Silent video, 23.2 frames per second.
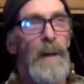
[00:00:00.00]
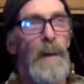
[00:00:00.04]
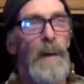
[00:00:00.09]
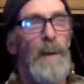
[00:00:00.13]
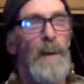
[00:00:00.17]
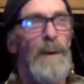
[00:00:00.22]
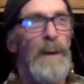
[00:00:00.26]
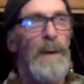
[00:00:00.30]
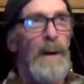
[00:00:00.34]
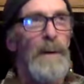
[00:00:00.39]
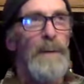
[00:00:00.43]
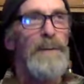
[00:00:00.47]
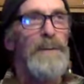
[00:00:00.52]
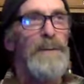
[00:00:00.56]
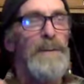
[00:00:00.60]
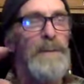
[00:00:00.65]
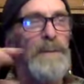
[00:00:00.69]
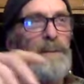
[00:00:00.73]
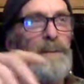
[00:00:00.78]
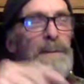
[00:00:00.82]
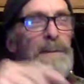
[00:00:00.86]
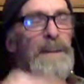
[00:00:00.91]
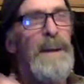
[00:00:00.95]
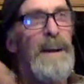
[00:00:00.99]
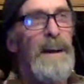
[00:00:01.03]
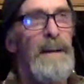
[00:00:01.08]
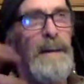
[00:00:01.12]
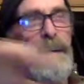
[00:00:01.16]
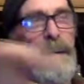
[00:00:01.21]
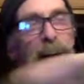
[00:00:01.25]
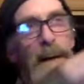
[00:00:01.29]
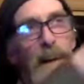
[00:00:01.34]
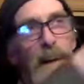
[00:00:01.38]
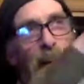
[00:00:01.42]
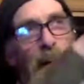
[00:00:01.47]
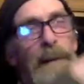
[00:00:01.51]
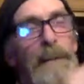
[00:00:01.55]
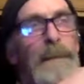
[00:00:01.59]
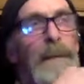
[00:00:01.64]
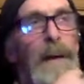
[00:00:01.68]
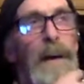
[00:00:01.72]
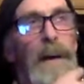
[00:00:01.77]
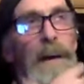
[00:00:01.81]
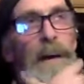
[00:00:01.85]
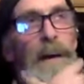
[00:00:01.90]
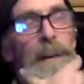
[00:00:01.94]
Well, no, it was, yeah. Anyway,
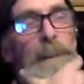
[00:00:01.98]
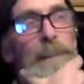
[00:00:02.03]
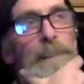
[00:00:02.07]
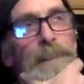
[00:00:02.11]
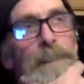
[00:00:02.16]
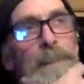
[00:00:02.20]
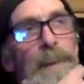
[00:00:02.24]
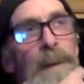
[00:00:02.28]
and